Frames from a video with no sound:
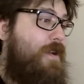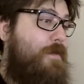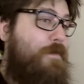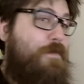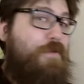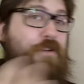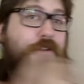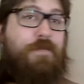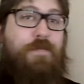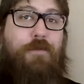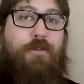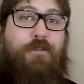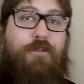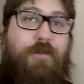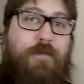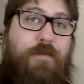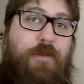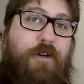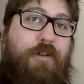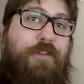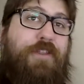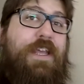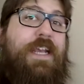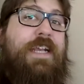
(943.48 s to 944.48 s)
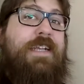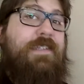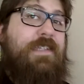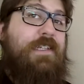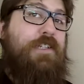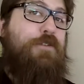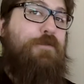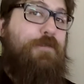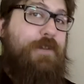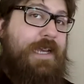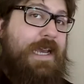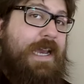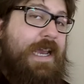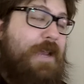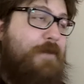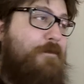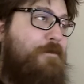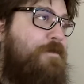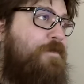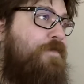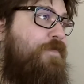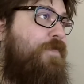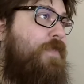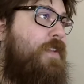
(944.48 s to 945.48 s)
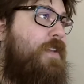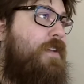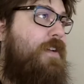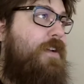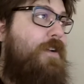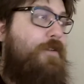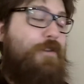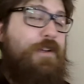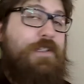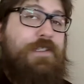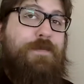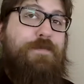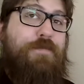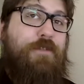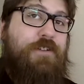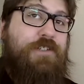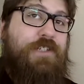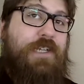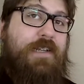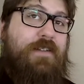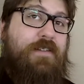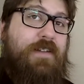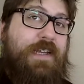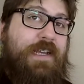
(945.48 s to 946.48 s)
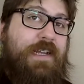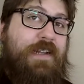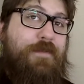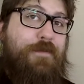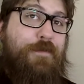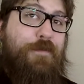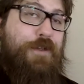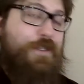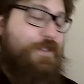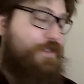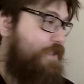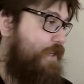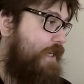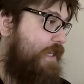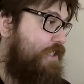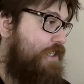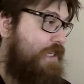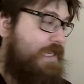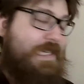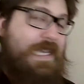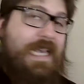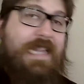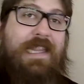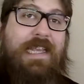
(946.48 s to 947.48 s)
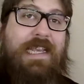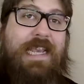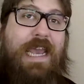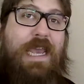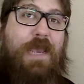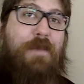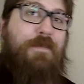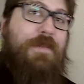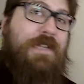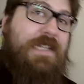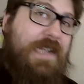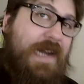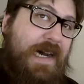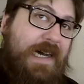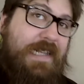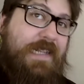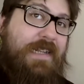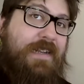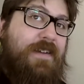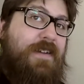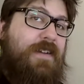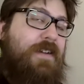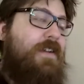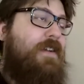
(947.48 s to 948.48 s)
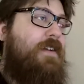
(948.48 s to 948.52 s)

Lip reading: put more and more things into a game, whereas the project lead wants to actually get the game done.